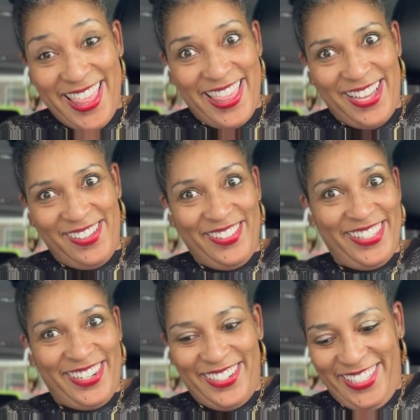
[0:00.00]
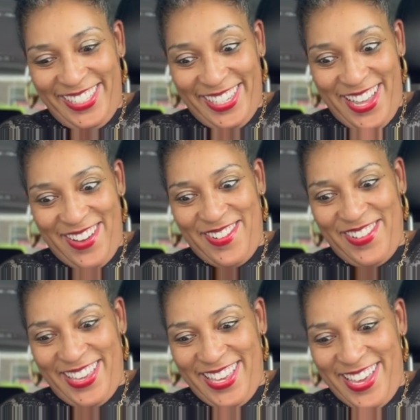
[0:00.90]
Those are so
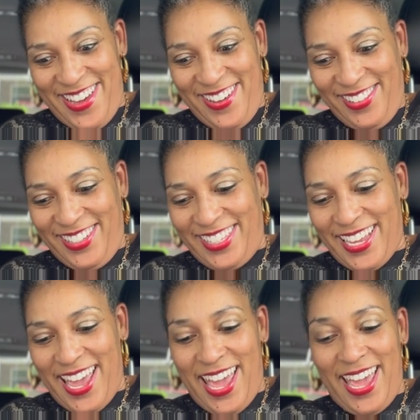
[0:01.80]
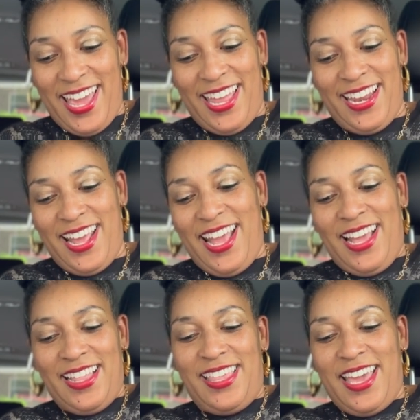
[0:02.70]
cute. And
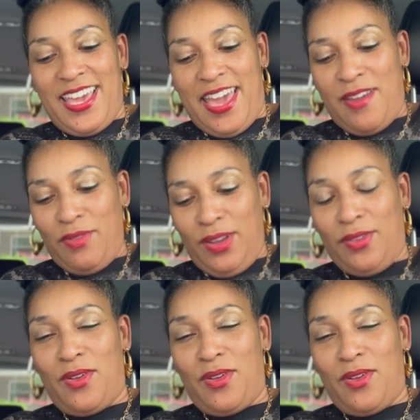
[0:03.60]
they came with a little